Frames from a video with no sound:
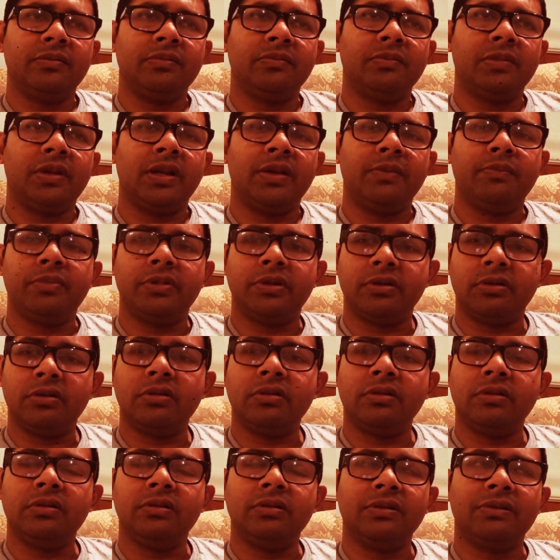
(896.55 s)
my
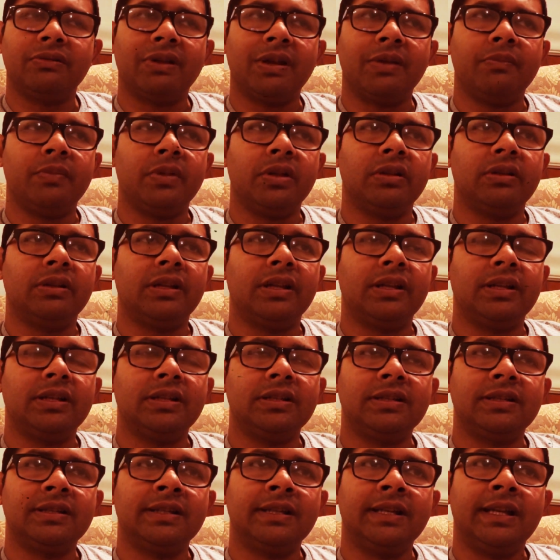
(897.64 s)
paternal grandmother, that
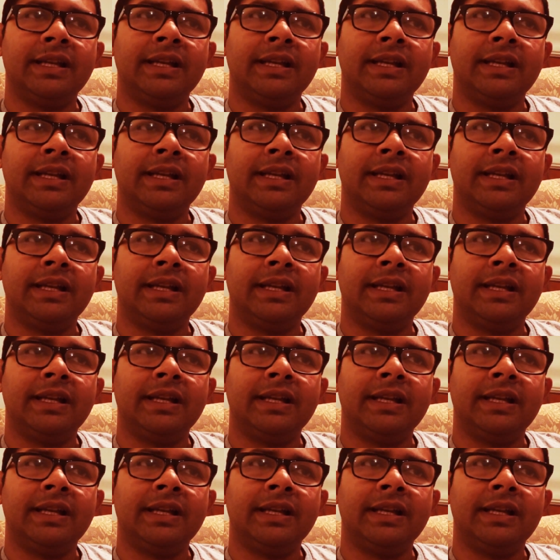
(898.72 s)
is,